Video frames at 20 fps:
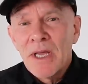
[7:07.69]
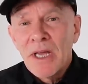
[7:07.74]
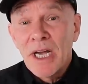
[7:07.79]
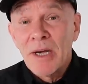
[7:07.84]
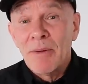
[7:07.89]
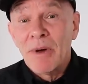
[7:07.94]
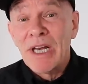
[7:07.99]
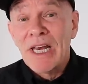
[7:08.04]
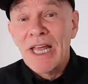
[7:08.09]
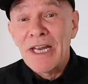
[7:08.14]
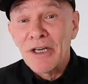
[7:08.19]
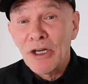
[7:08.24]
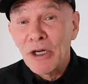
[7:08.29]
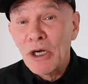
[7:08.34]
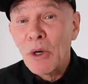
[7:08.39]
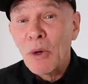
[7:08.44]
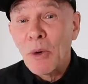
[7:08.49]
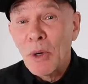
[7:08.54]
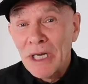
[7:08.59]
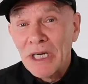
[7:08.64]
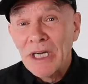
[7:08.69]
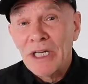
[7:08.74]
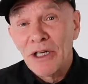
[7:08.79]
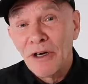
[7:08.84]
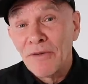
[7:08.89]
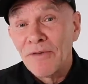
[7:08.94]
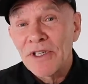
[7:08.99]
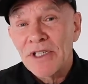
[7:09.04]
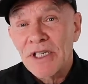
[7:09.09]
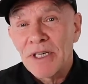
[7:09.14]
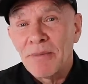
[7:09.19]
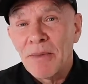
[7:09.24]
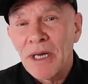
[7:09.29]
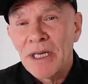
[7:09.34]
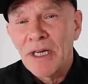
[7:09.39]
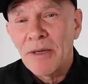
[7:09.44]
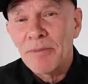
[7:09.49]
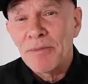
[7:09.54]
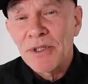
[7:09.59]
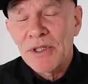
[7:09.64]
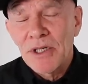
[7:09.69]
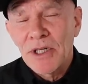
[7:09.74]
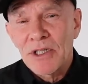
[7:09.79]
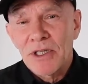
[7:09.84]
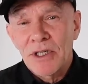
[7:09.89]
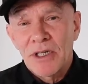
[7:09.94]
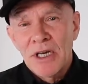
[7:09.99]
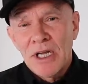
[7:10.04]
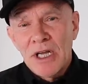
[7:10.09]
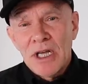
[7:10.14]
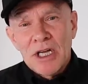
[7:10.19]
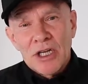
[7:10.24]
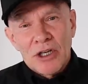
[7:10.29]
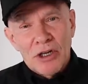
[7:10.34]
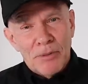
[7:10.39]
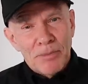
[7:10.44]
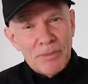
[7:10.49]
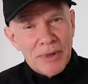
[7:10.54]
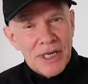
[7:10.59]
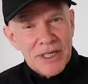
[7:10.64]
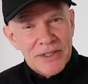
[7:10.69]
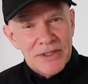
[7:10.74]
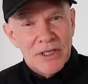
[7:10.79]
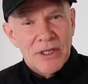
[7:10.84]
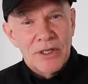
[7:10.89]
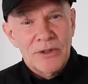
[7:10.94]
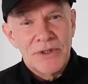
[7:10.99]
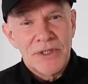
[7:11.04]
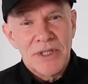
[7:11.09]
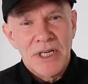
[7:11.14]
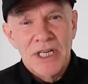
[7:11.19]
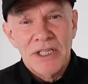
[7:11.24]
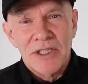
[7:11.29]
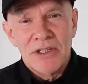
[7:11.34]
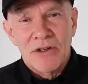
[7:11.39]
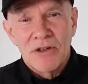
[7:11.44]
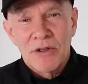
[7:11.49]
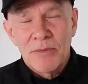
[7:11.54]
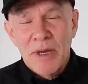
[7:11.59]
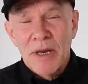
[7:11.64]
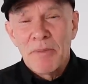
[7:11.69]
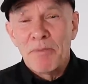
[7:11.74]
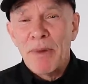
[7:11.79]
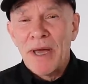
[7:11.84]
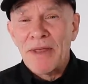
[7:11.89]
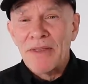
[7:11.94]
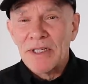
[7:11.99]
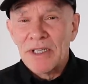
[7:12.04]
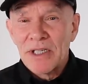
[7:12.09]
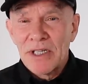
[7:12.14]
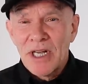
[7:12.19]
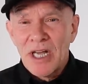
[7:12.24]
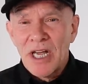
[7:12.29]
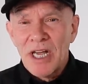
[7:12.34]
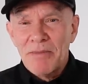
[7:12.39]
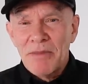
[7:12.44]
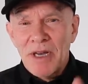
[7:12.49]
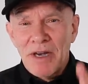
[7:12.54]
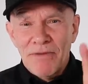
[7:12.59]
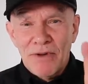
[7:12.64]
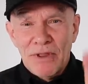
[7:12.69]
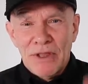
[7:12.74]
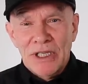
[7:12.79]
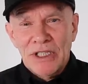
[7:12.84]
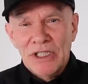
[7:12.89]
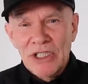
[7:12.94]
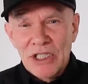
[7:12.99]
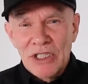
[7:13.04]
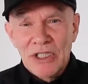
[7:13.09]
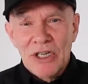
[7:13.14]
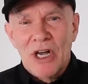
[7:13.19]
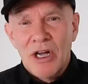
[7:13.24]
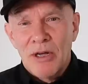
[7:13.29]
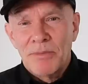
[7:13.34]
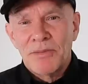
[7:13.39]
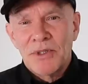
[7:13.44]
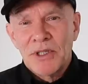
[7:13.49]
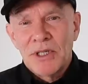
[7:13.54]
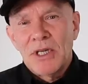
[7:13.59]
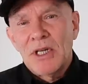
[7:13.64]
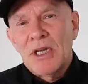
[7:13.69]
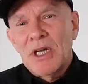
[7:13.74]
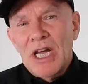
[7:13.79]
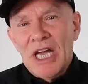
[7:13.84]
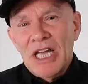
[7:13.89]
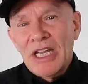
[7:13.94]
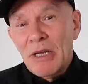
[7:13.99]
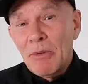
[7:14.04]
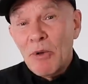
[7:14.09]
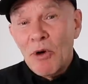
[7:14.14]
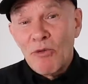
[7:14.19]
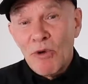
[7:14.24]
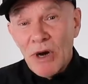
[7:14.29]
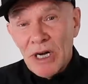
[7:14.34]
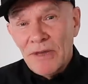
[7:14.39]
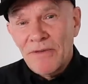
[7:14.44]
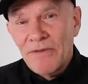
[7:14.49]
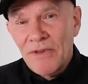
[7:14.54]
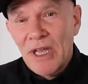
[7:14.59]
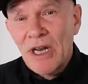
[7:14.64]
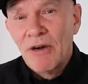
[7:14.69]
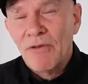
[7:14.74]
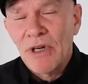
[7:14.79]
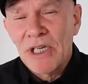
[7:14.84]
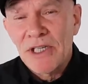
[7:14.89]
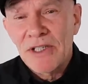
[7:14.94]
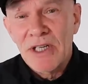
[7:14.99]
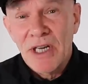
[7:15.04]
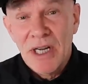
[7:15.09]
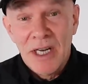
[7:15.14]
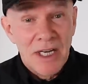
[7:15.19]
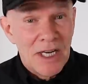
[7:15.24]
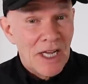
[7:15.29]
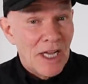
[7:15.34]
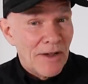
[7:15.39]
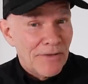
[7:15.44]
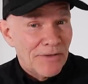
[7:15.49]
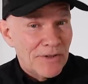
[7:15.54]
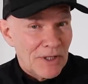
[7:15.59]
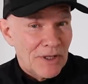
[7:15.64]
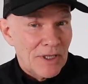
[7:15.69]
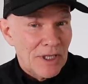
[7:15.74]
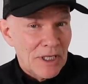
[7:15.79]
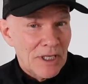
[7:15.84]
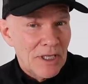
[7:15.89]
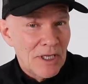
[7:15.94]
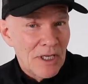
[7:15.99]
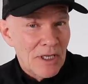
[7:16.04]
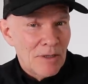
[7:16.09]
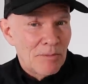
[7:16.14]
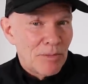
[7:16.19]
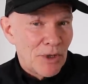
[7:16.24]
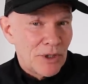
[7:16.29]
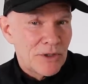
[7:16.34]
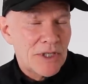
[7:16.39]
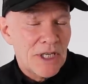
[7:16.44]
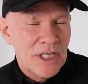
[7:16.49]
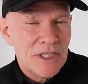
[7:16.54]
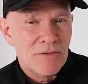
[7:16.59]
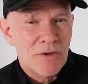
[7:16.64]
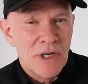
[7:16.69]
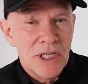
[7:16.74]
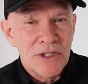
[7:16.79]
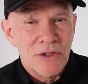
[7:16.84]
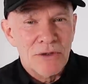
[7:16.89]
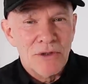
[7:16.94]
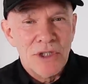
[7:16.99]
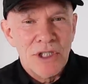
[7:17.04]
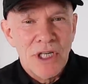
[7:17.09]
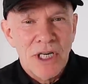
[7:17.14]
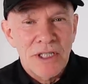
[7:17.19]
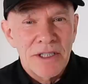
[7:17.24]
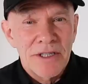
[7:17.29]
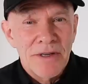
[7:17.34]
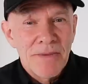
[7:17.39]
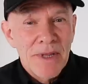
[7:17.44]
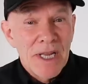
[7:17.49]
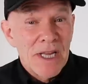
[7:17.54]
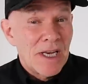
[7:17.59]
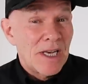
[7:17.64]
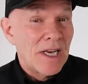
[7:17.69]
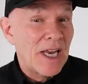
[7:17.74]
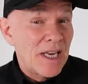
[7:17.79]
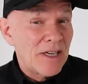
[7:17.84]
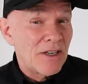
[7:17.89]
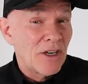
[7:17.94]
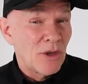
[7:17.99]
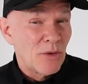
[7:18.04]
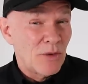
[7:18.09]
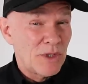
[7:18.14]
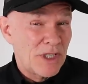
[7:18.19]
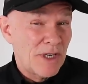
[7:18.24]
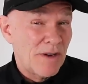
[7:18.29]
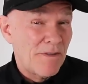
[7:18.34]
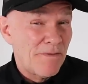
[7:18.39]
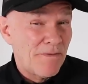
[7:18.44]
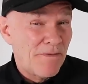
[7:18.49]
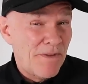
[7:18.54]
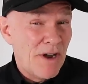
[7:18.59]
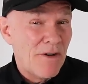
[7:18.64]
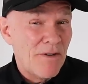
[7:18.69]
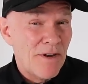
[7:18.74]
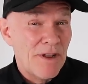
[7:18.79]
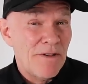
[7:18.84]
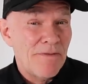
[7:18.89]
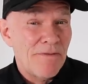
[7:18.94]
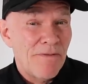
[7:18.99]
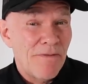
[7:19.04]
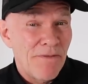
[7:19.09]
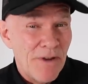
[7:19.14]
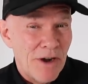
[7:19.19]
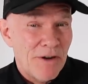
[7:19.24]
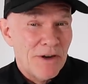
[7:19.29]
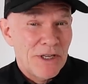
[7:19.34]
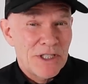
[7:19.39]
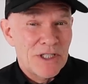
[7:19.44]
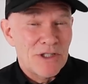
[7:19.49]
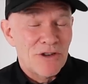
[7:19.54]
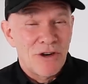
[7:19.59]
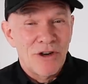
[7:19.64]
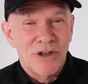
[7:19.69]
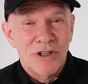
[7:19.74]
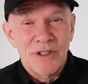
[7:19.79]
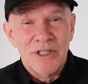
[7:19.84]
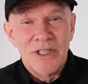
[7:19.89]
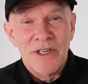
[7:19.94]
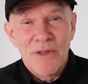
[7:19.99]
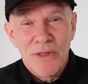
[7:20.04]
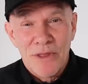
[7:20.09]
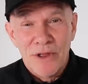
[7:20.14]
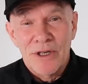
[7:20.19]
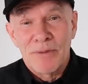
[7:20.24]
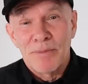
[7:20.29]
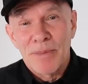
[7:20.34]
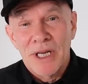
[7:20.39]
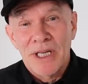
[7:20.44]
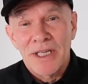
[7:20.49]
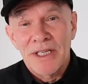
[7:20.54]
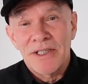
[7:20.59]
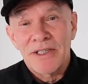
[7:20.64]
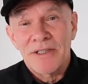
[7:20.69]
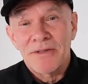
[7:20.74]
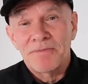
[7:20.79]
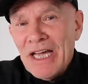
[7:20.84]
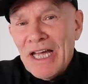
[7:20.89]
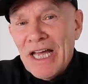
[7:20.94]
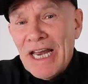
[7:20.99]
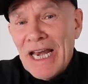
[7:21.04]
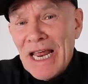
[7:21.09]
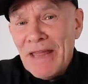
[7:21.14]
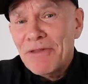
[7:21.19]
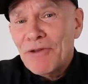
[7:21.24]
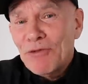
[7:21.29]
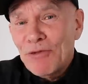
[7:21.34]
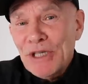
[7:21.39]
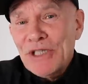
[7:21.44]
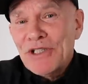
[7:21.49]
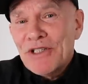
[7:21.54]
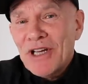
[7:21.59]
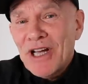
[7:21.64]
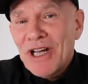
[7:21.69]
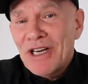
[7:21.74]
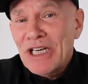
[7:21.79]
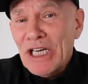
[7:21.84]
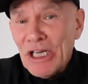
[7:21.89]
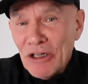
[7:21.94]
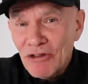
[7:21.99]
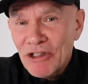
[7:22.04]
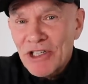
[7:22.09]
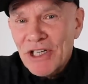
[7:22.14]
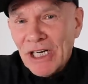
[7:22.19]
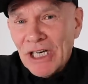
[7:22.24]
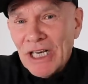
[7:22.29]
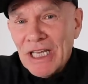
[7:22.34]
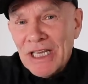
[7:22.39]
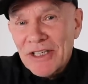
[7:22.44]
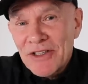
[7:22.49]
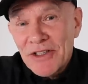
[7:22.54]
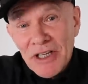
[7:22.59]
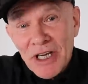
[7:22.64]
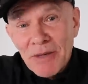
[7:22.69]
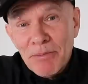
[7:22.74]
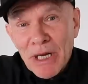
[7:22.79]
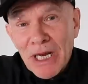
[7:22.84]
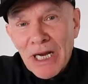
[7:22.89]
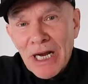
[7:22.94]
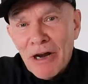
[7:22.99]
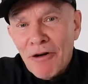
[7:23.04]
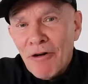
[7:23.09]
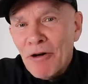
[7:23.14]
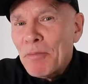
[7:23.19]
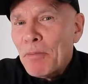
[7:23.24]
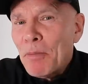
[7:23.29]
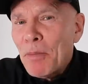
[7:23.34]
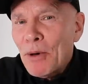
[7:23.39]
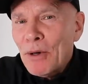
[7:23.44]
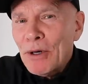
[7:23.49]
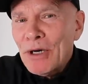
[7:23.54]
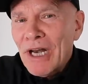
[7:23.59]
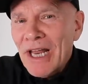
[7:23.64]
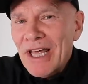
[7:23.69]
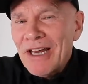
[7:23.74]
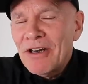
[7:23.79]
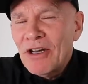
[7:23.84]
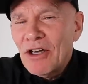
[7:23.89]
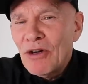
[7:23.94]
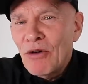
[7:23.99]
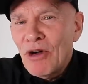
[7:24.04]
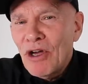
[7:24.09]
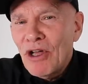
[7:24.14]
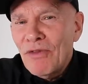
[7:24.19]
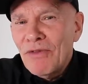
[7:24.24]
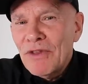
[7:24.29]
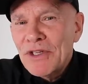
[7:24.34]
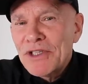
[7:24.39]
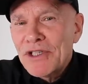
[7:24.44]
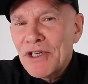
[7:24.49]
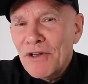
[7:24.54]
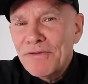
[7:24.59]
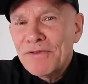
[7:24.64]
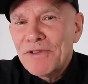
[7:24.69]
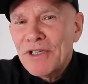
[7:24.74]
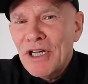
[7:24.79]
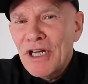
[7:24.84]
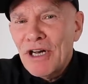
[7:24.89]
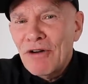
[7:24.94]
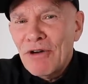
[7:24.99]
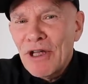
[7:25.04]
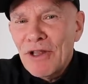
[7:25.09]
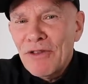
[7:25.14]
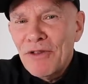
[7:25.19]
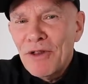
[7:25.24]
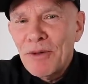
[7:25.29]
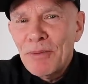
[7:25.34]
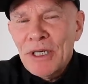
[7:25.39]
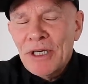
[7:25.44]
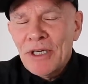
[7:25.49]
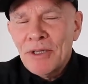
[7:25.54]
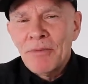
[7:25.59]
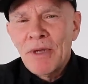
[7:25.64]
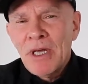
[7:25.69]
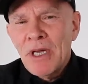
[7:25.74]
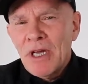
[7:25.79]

Anyway, Lando quickly obviously made up position, got past the whole science group, and by the time everything stopped, and they were ready for that restart after the Bottas-Russell shunt, Lando was in a very, very strong third place. And at the restart, interestingly, as I say, McLaren put Lando on the soft tyre rather than the medium.